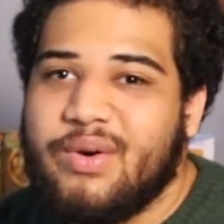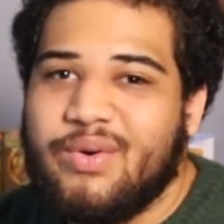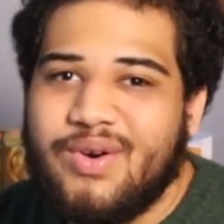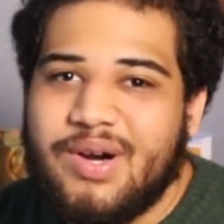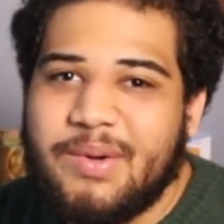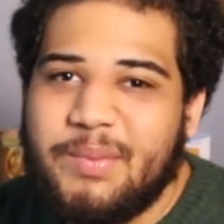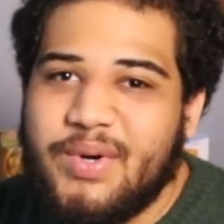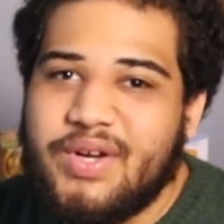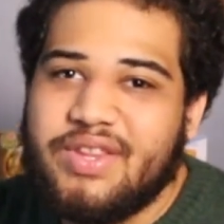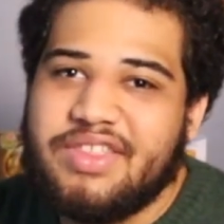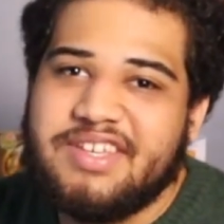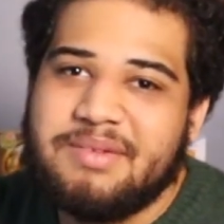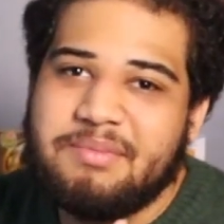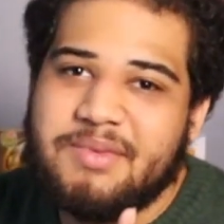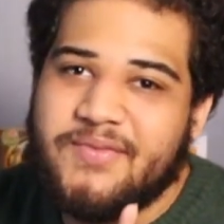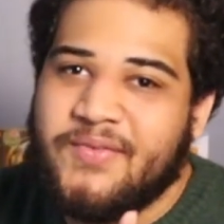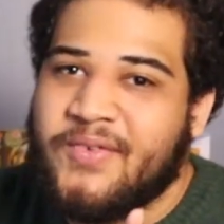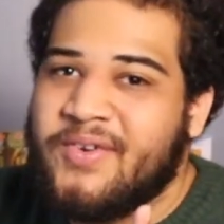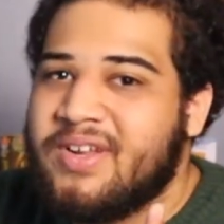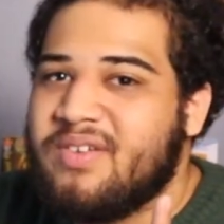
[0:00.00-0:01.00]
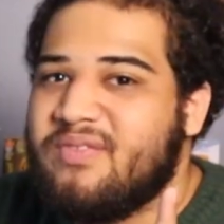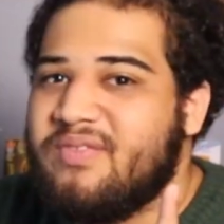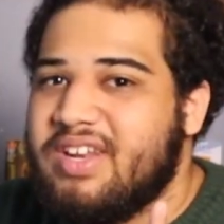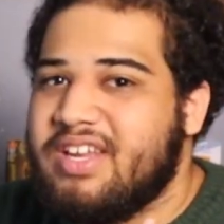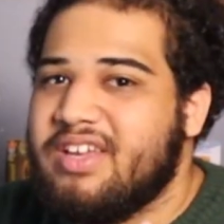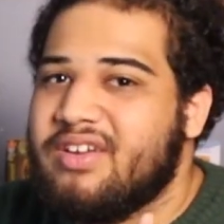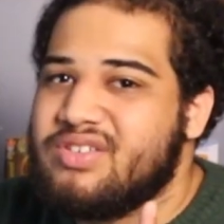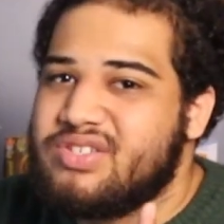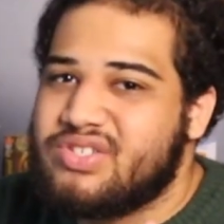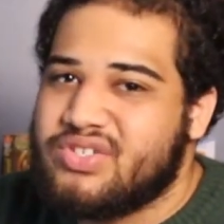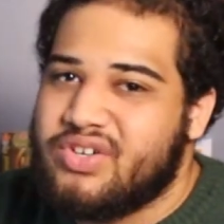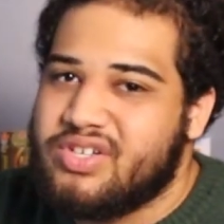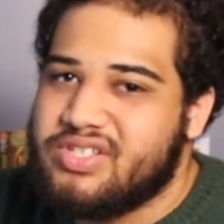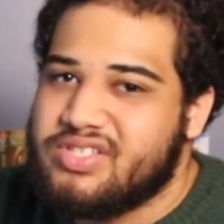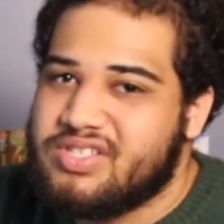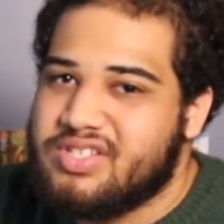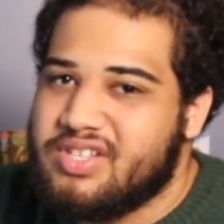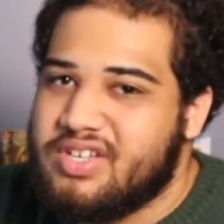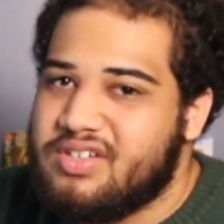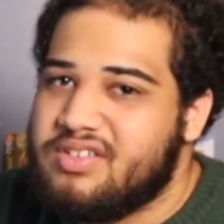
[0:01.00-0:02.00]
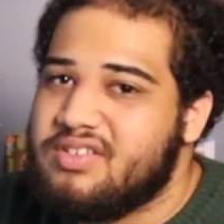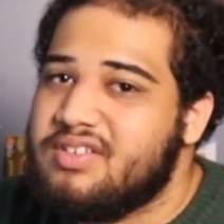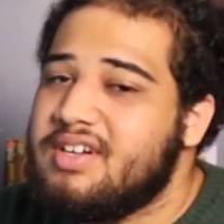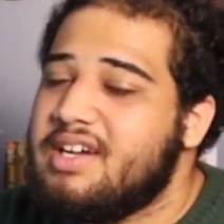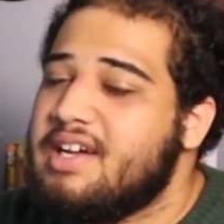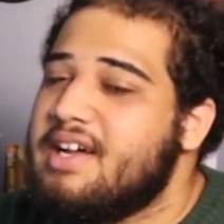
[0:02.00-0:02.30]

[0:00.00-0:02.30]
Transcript: one more thing before the video starts though.